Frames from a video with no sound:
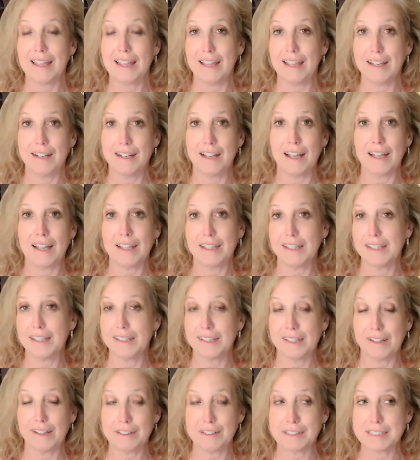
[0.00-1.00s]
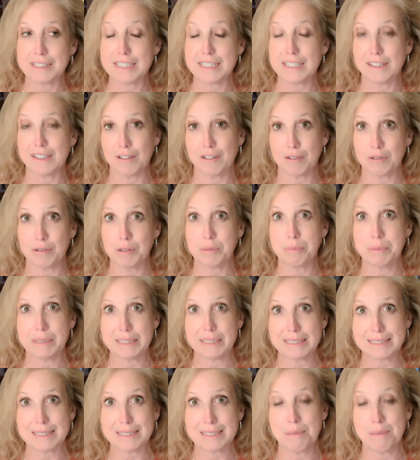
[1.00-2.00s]
And I can guarantee there will
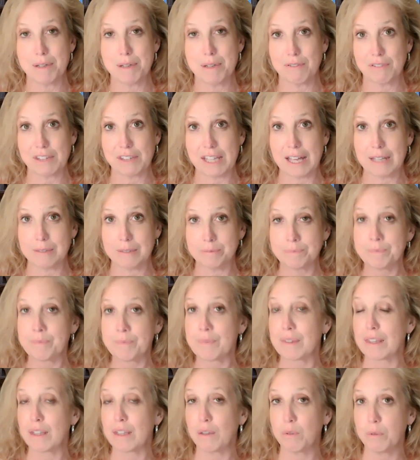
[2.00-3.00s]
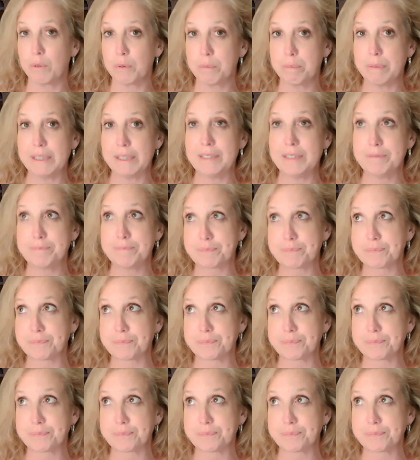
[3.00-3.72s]
be some of that. There will be